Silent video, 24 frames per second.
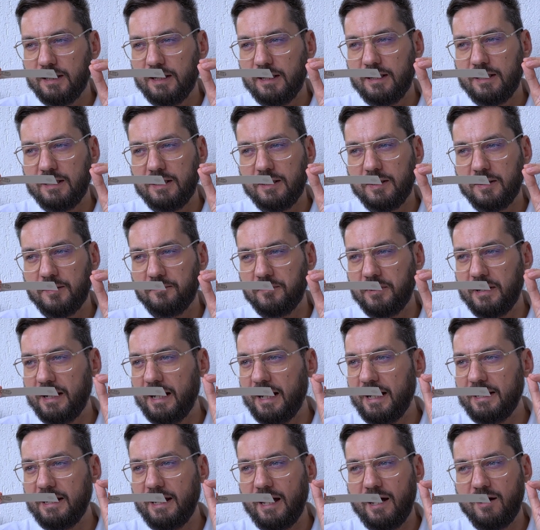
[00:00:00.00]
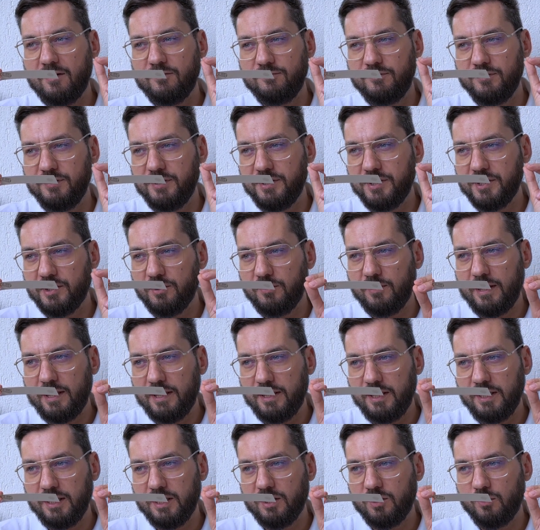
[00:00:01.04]
and I have no
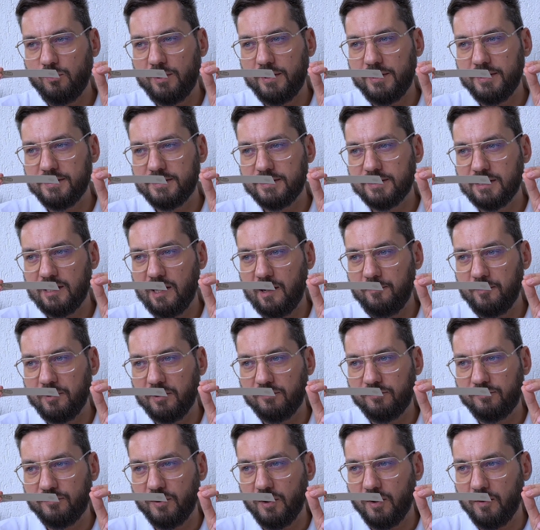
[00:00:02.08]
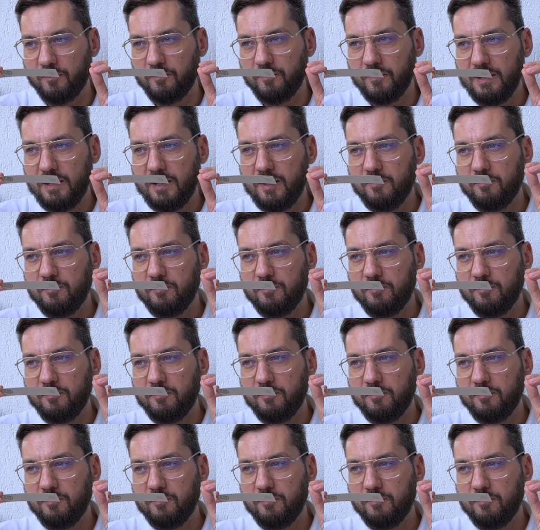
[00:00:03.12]
idea where it's coming from,